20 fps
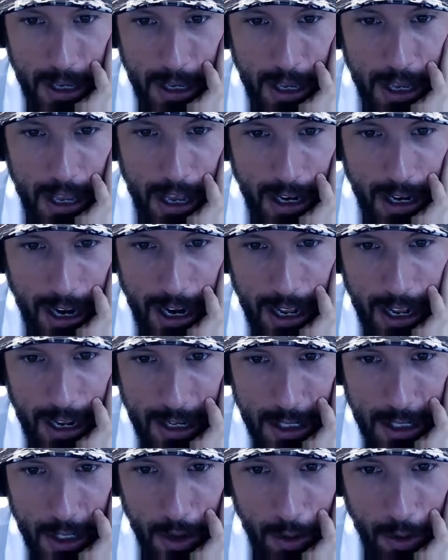and any
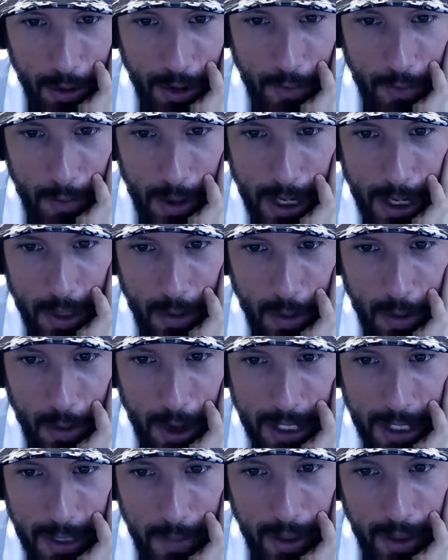additional information
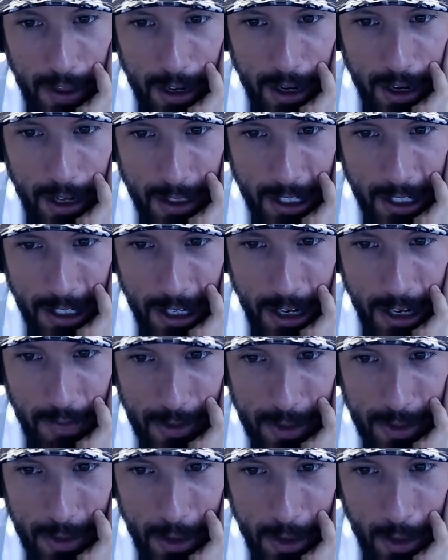requested by the contracting officer
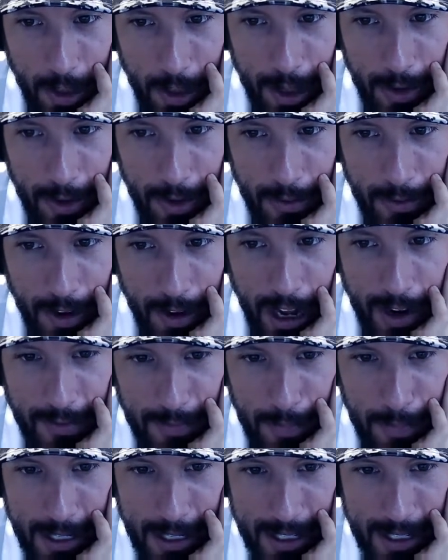no later than 5
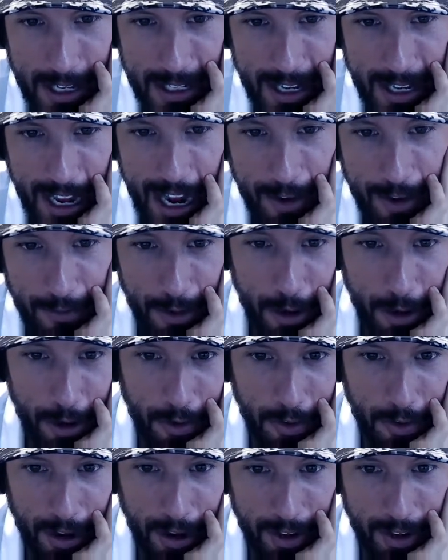business days after
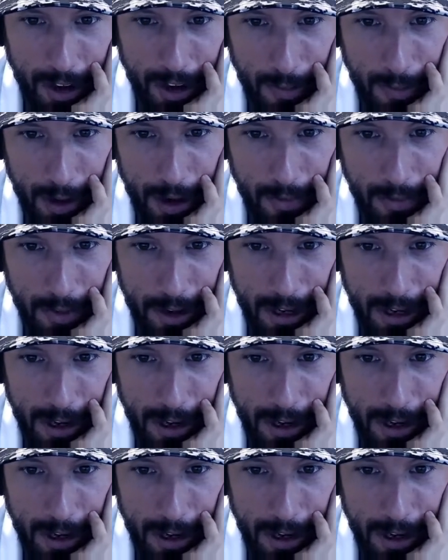notifying the government of the need for a